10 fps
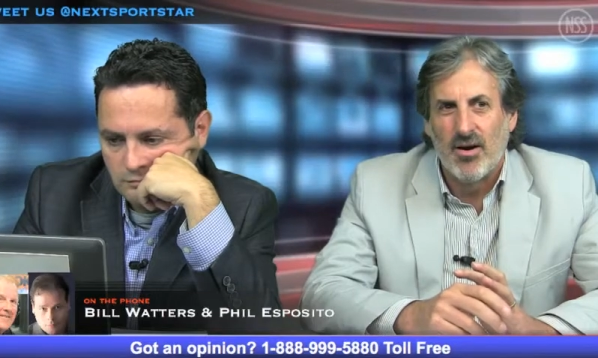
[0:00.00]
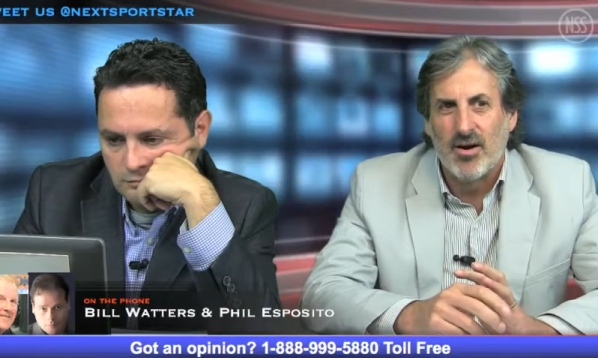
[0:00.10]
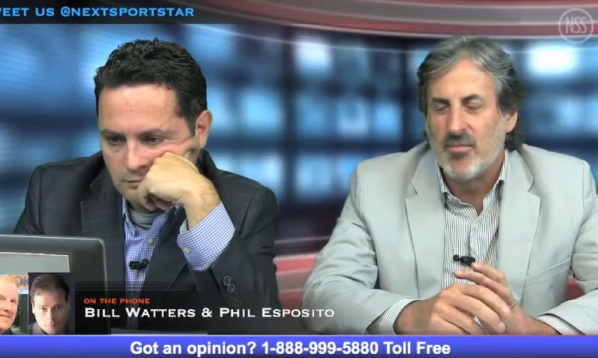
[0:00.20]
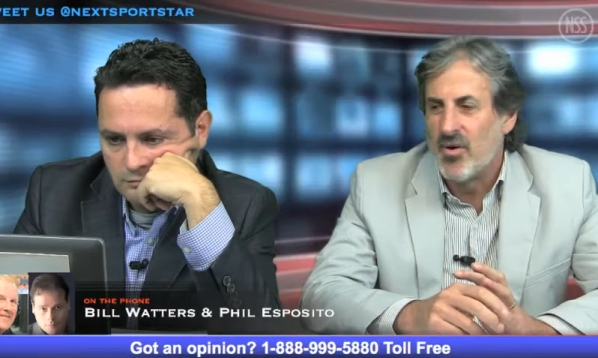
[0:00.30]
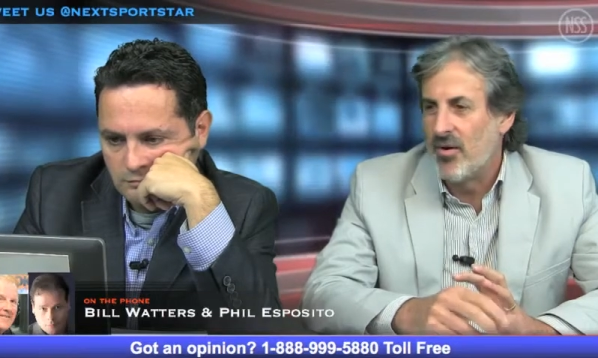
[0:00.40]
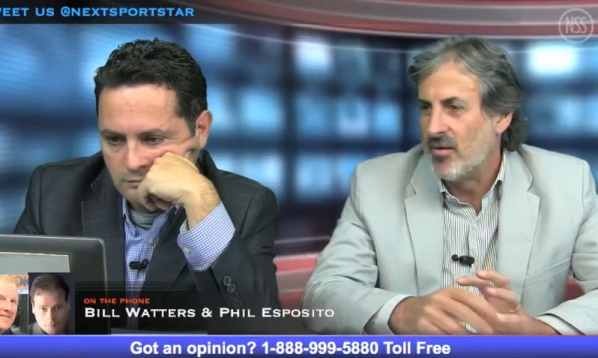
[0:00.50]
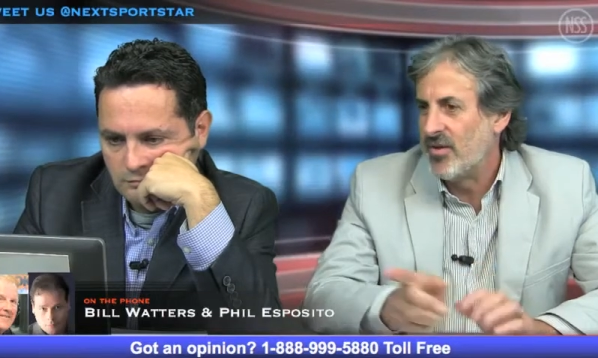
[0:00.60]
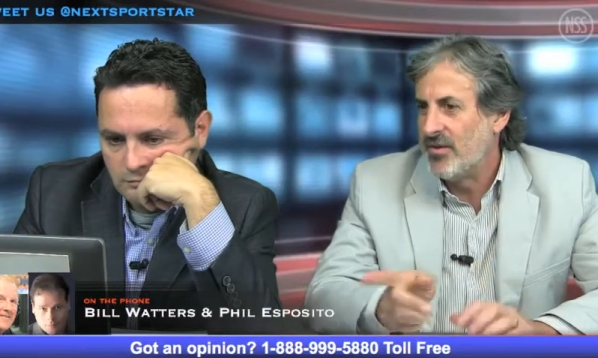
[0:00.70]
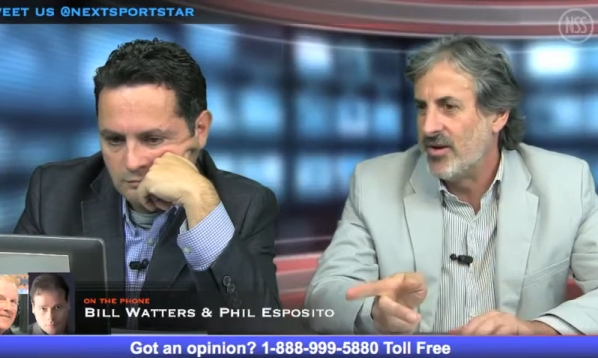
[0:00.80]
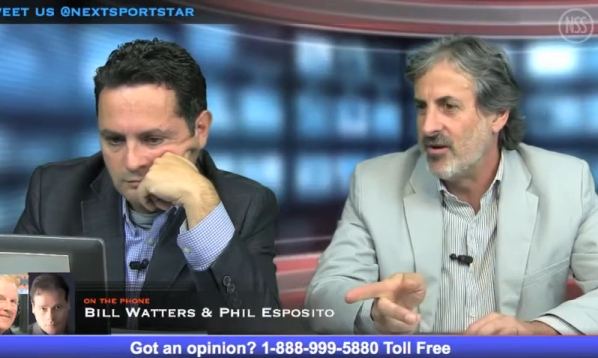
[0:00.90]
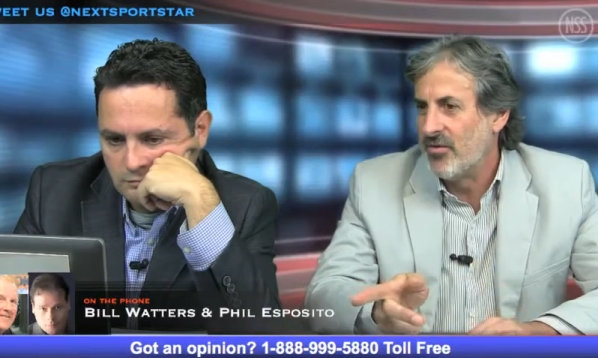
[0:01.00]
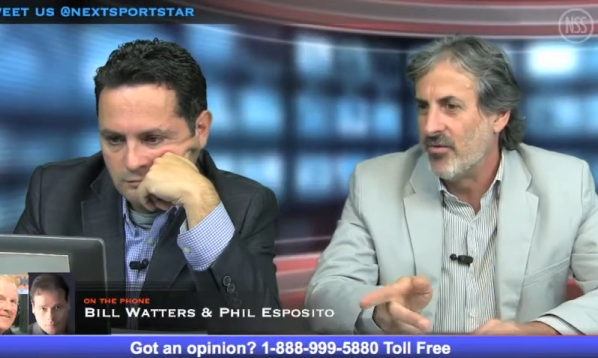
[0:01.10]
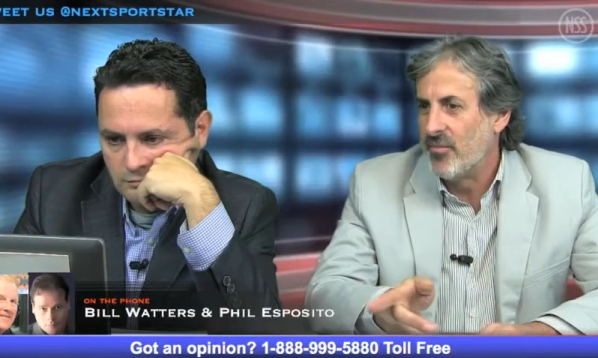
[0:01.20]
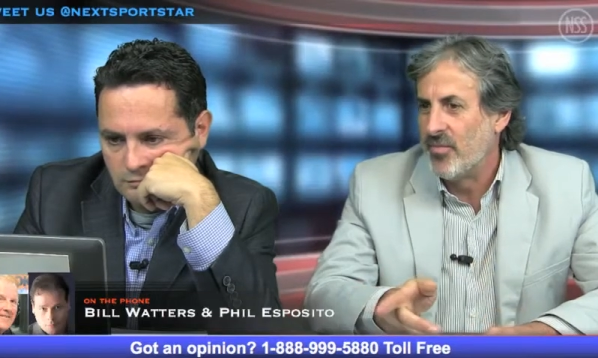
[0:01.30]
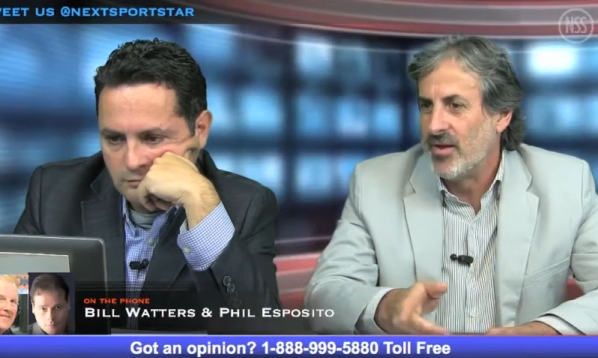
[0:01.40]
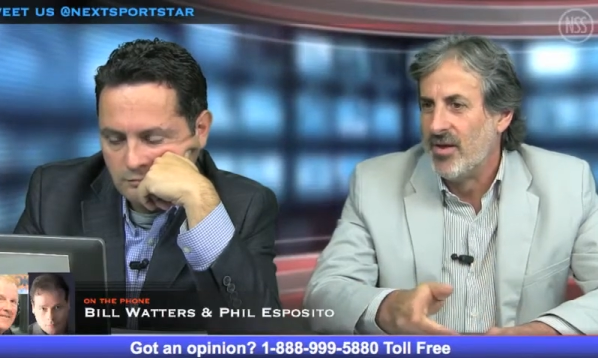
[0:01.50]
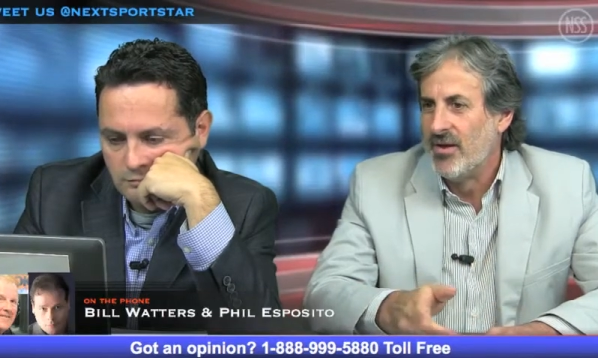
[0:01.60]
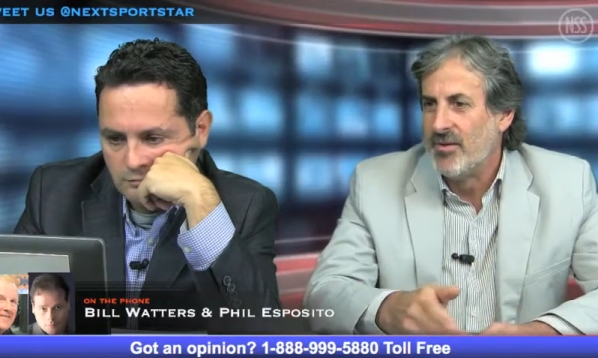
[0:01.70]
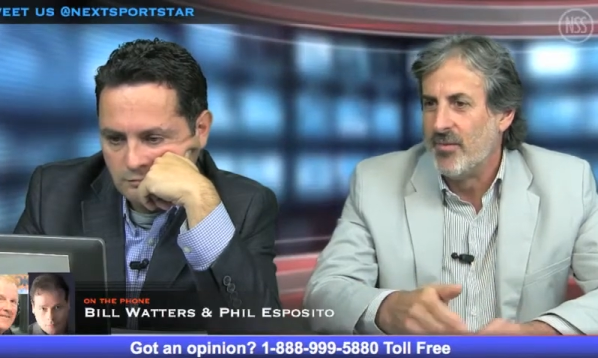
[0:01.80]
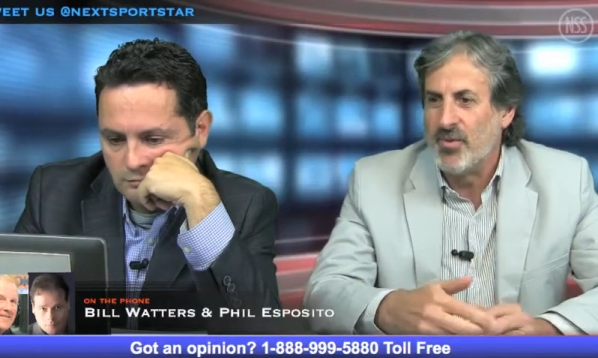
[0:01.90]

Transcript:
Speaker 1: I could be wrong about that. You can go through it. But the,